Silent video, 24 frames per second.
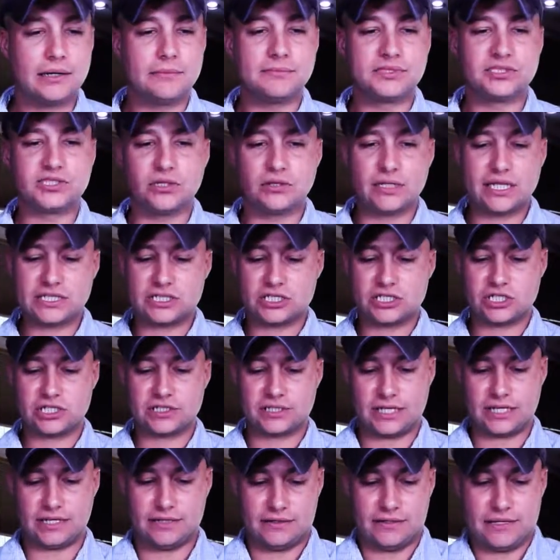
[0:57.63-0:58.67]
So let's
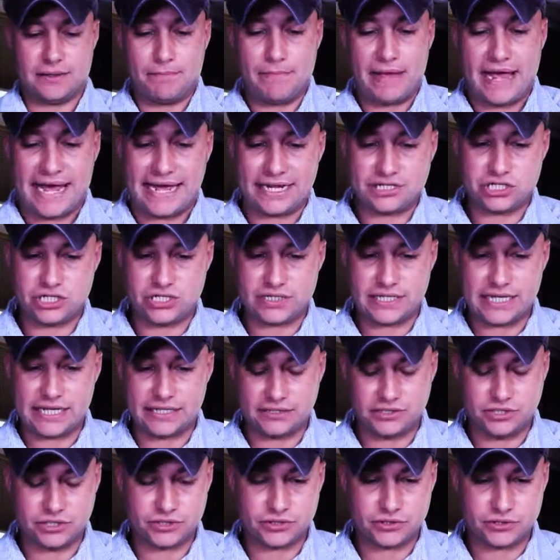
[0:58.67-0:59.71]
just imagine
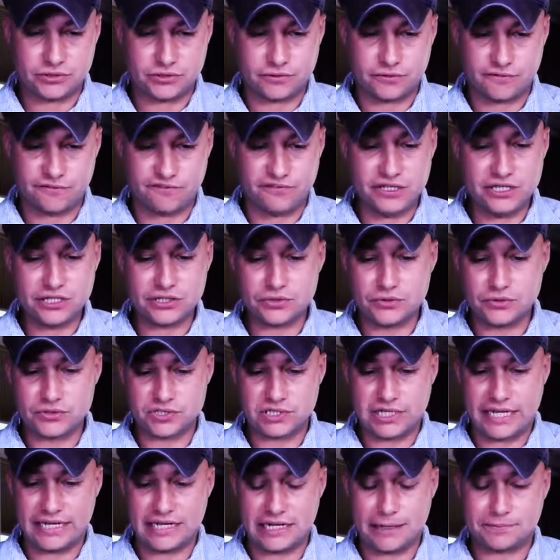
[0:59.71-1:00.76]
that your vehicle is
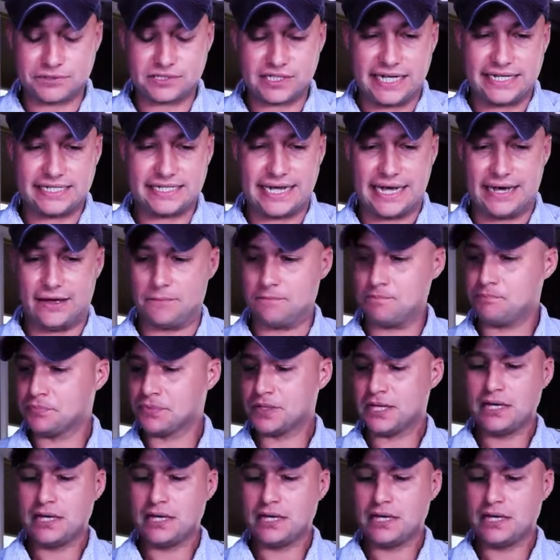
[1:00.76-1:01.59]
laying upside down.